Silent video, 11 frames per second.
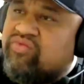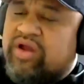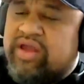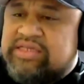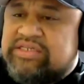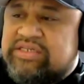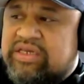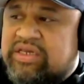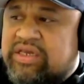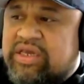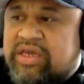right asset,
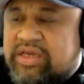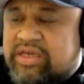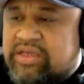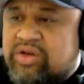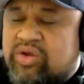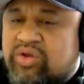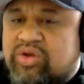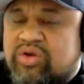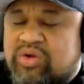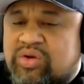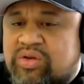you
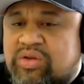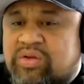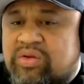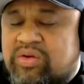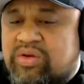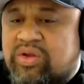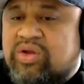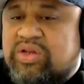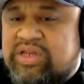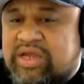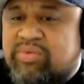could
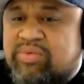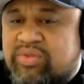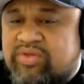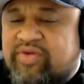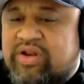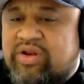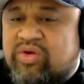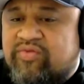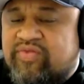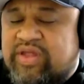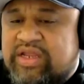double the value
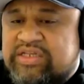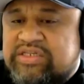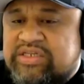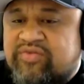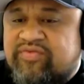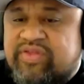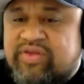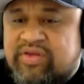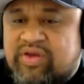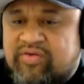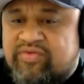of that asset
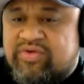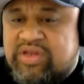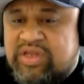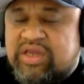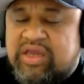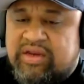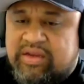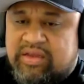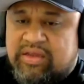over a decade.